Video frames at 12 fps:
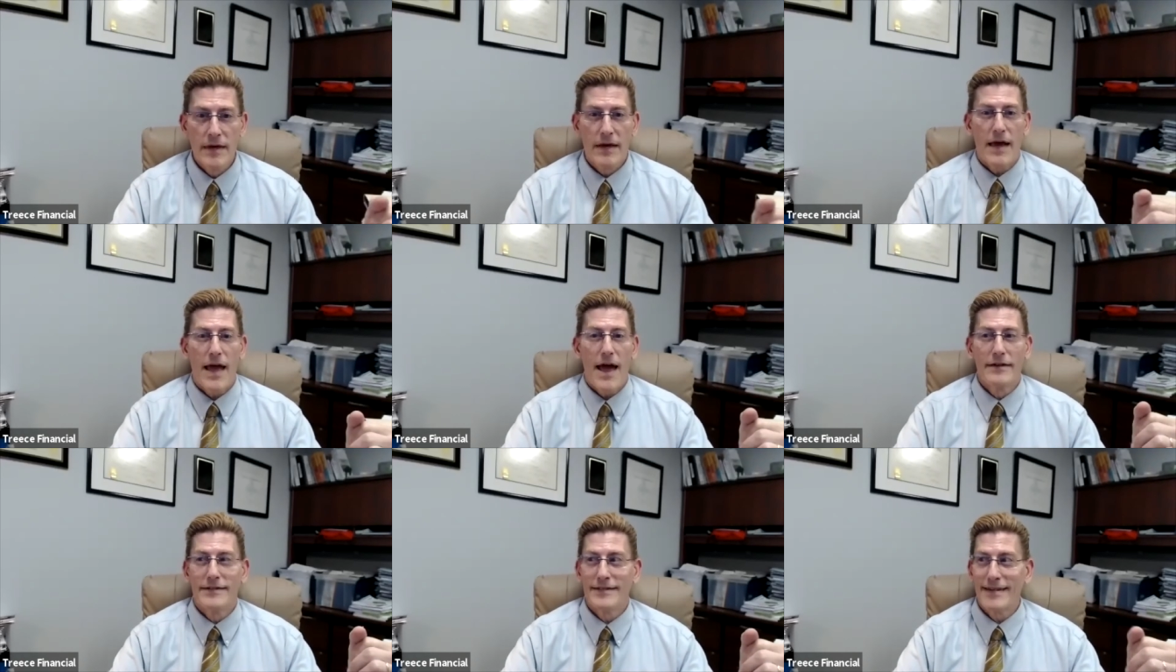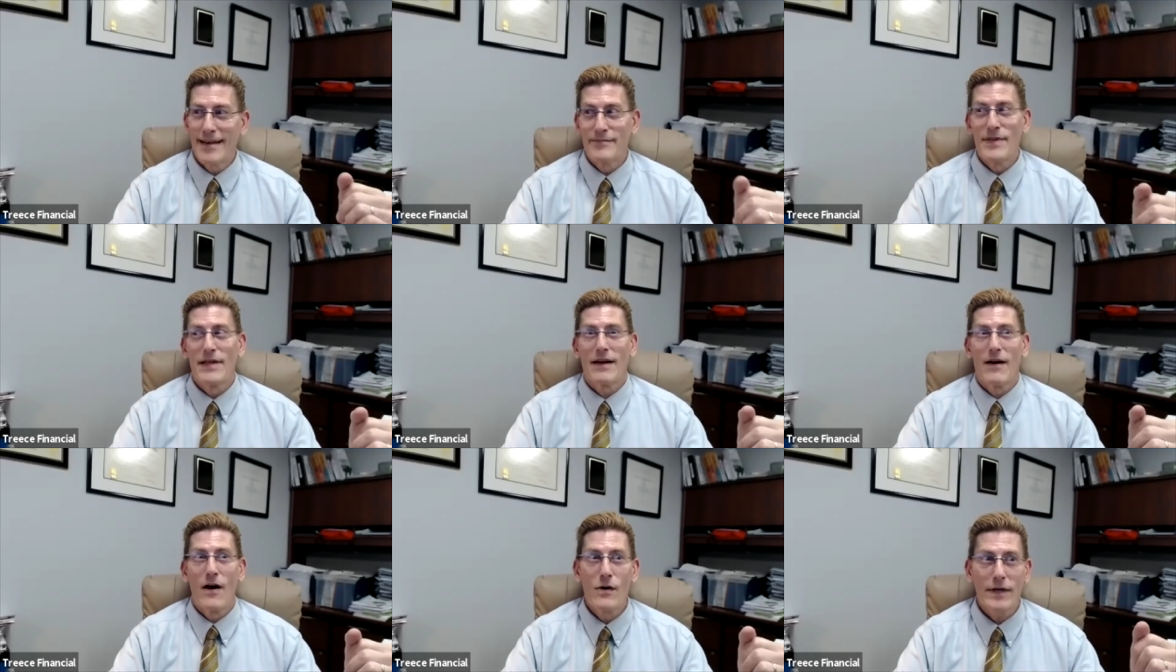And I'm like,
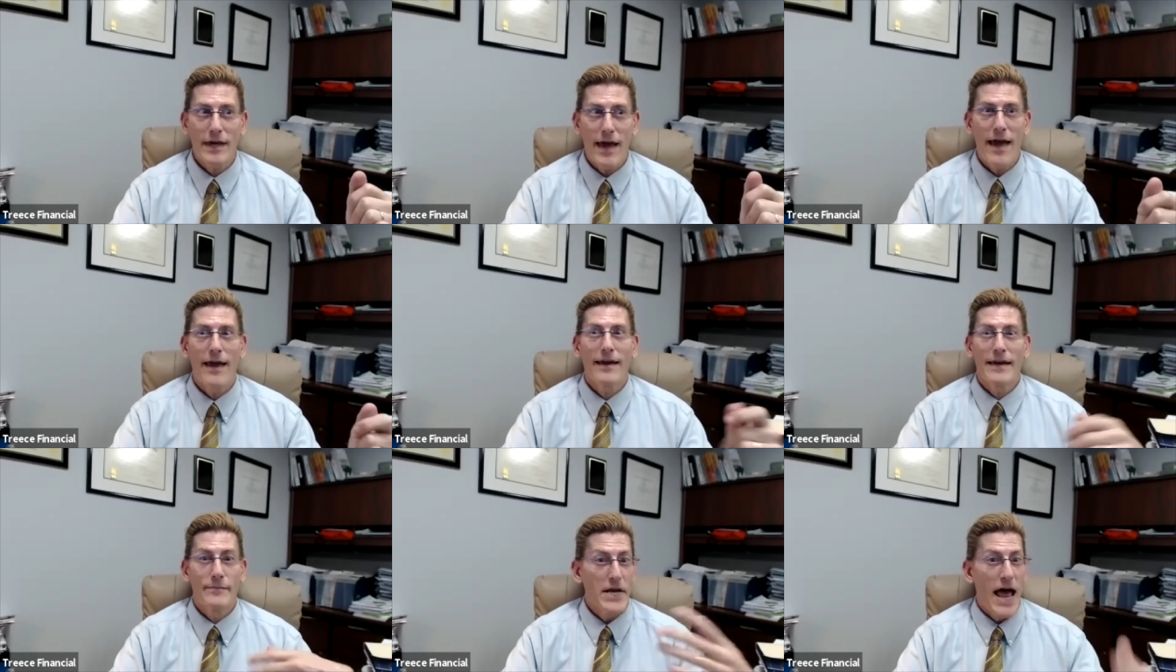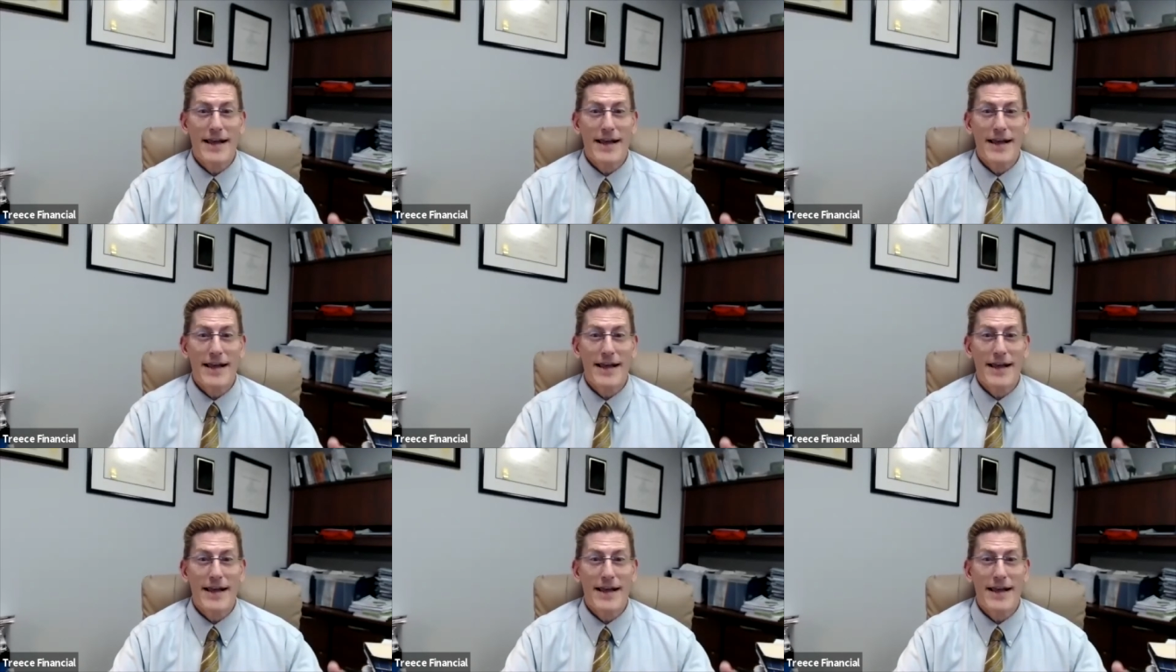okay, but I